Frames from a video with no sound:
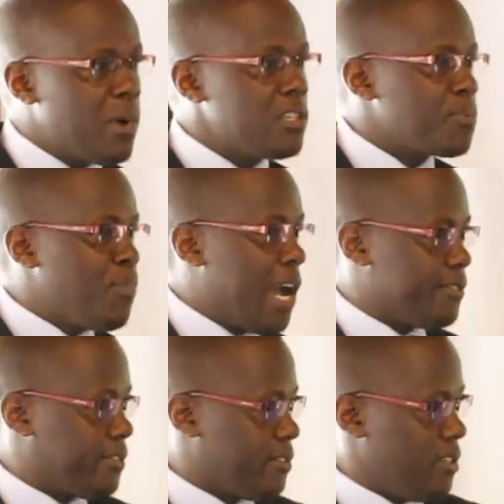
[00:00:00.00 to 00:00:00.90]
someone's
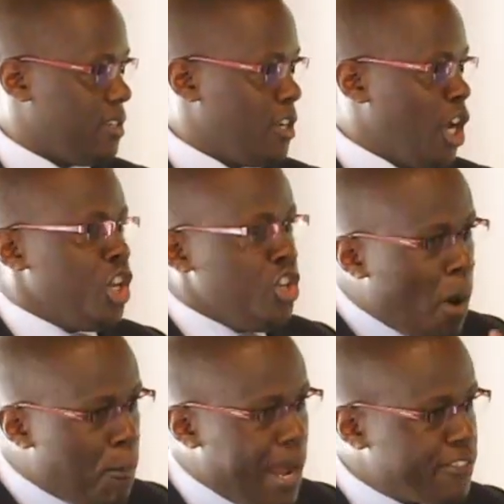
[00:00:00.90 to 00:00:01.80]
path.
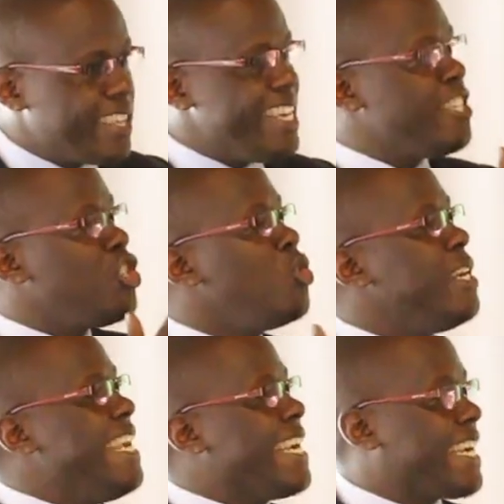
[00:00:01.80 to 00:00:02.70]
Your path is
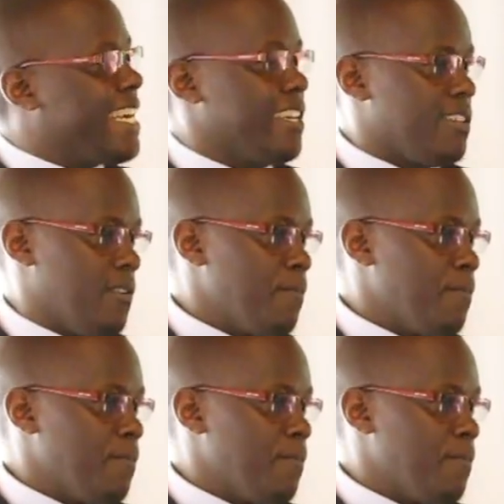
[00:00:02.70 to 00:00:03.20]
unique.